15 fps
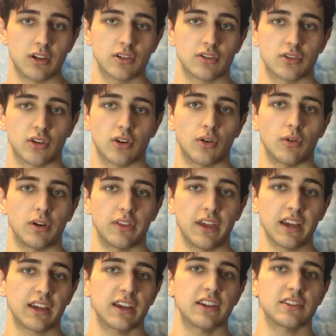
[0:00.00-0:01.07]
So in
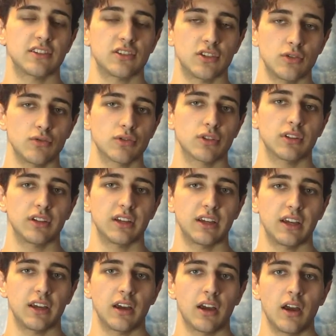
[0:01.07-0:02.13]
that case, it's
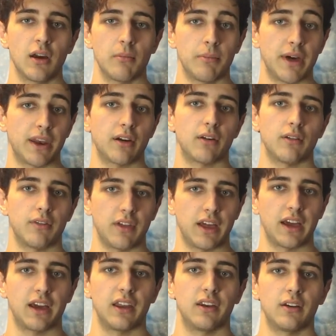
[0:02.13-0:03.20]
usually better
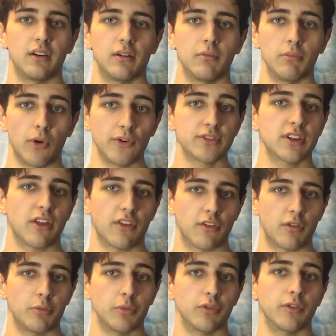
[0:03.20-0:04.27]
than most of the
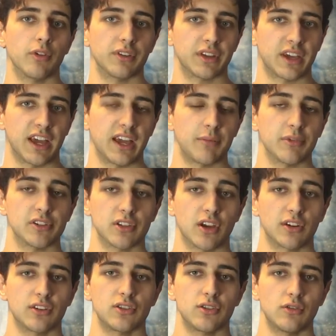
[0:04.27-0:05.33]
other removal in the game, as
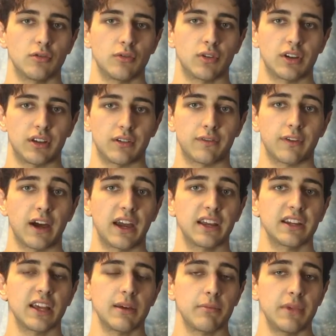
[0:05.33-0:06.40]
long as you can
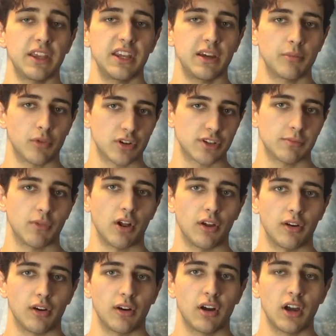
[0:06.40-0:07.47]
find a medium or
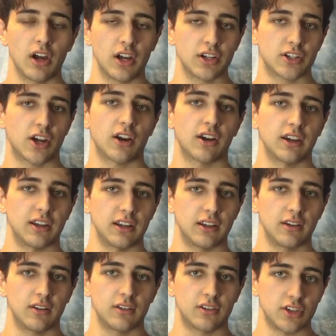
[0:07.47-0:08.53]
smaller target
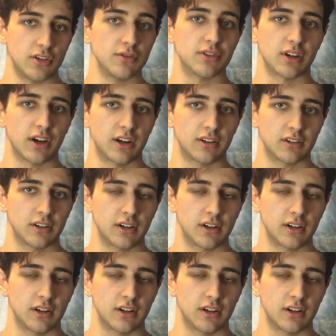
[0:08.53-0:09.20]
to use it on.